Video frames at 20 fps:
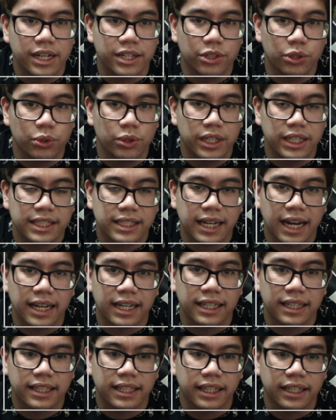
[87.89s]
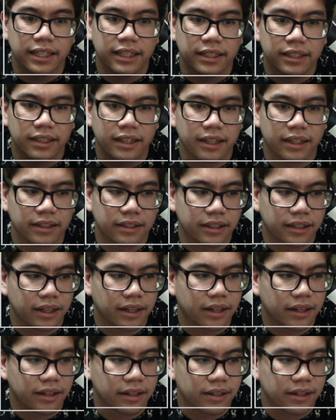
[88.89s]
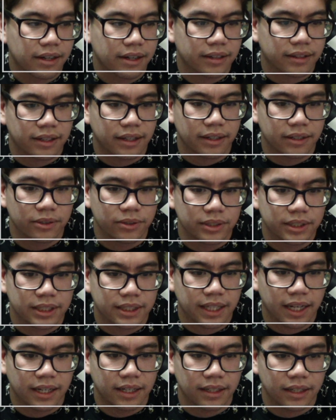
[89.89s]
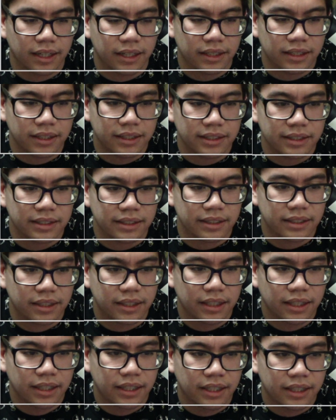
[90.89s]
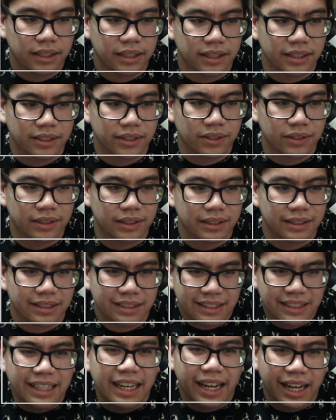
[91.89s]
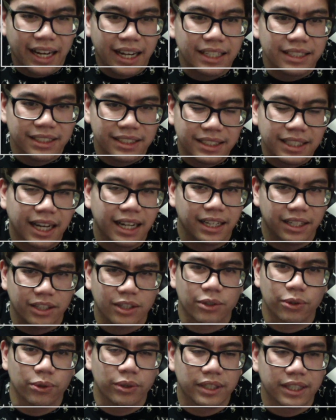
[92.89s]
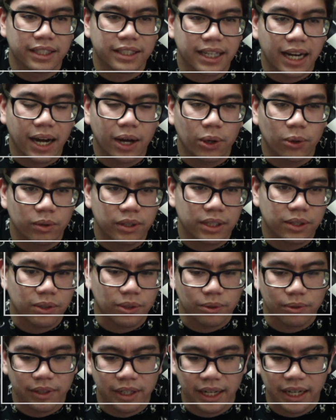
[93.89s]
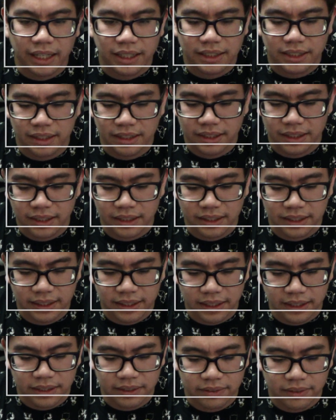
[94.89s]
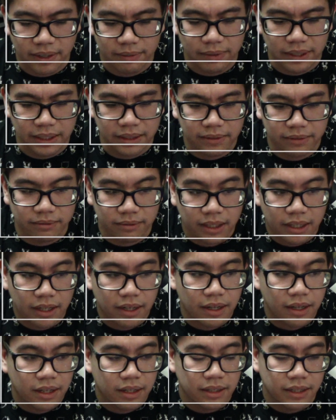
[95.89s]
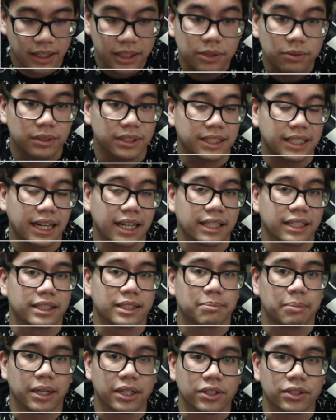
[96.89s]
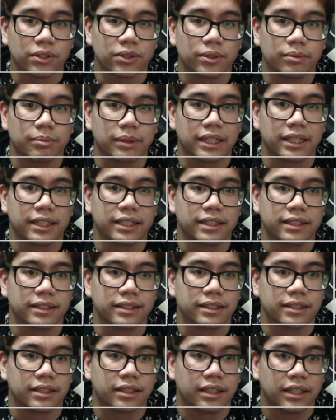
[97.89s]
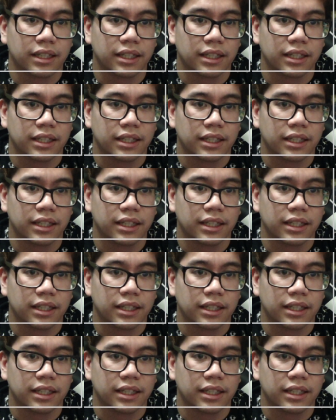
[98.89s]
do this kind of thing, and, I thought it was just kind of like, you know, yeah, I just kind of threw in the towel with the whole reactions and stuff. I mean, this one's kind of special because